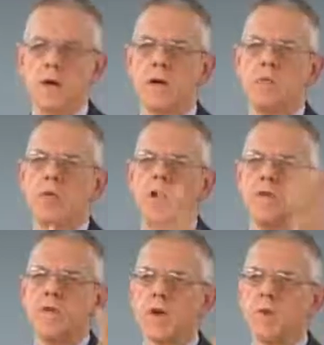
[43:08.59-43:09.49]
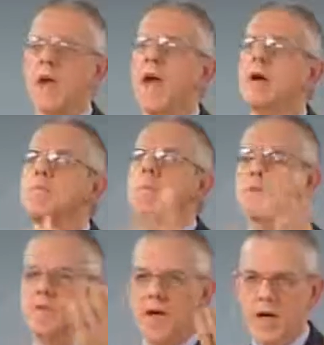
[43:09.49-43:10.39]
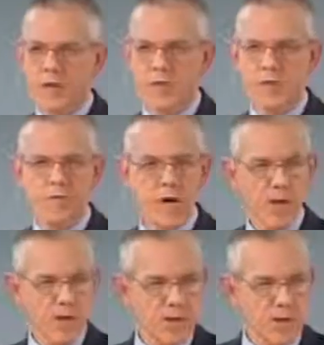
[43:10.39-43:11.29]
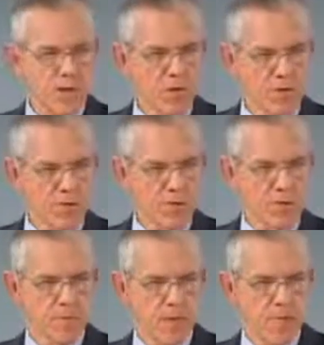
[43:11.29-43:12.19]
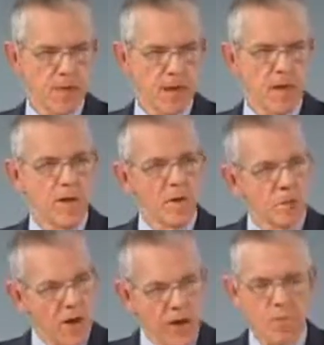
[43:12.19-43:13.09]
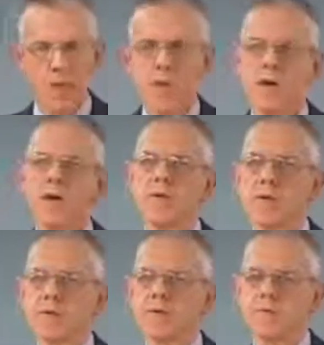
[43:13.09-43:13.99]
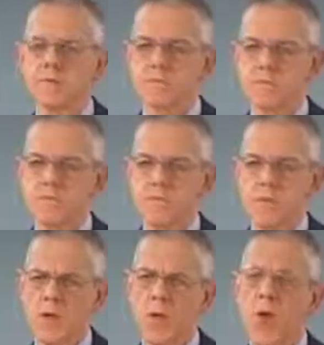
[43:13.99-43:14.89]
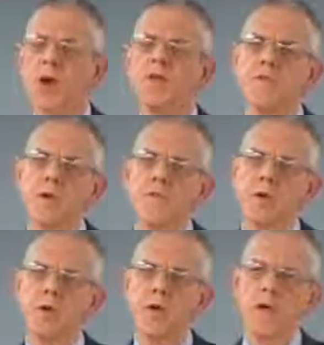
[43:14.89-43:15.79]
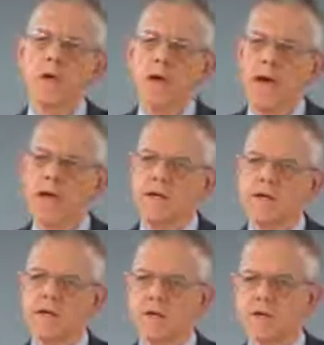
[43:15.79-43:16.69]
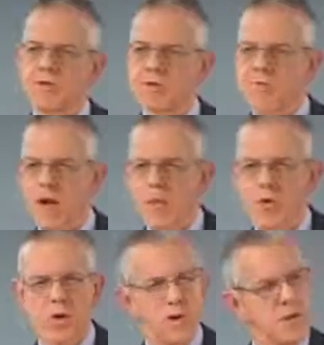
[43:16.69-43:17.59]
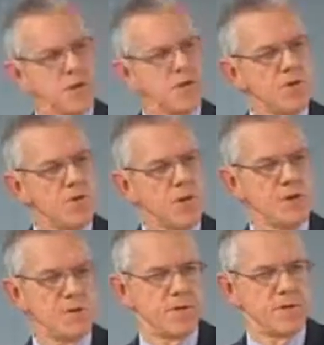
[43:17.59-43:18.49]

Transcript: and water vapor amplifies the effect of the CO2. The problem here is water vapor has a property that CO2 doesn't.